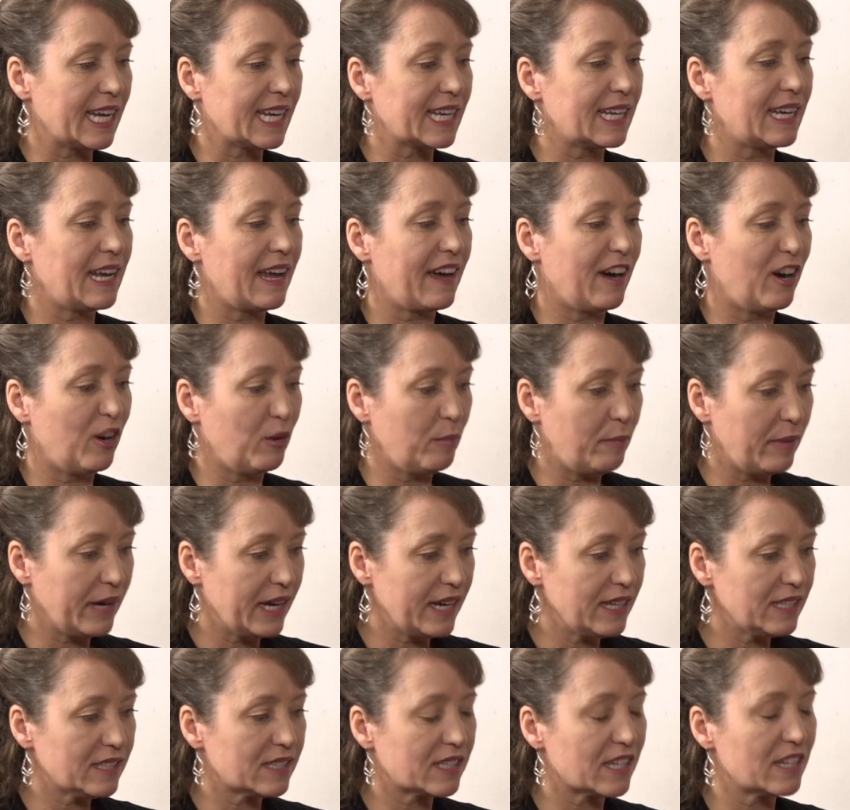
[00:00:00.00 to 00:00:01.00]
It can help
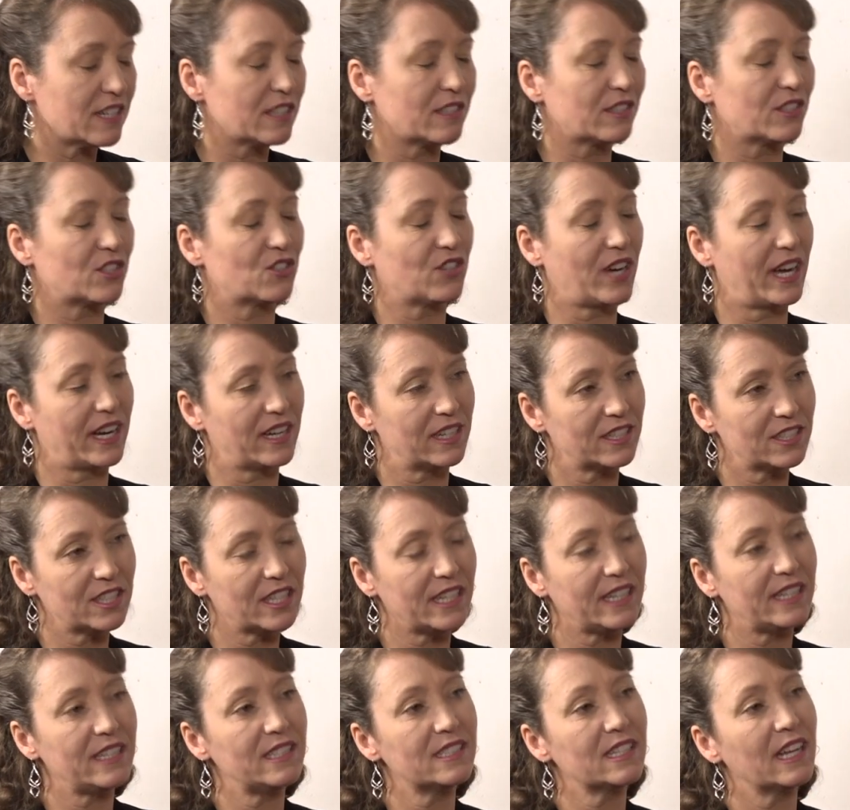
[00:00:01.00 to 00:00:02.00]
us. There are
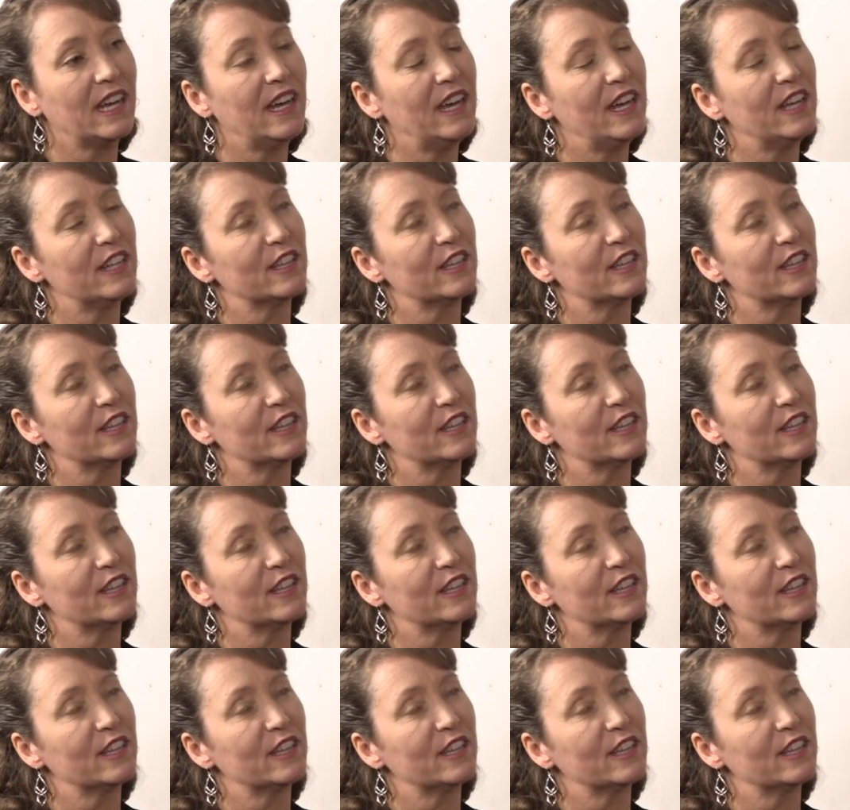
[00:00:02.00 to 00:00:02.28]
strategies